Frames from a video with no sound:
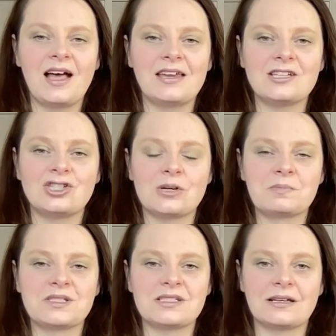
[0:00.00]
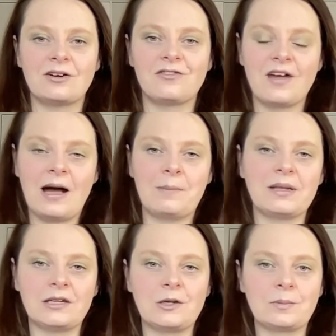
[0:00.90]
and it jumps us out of the
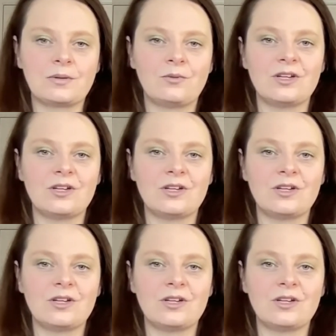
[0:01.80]
habit loop,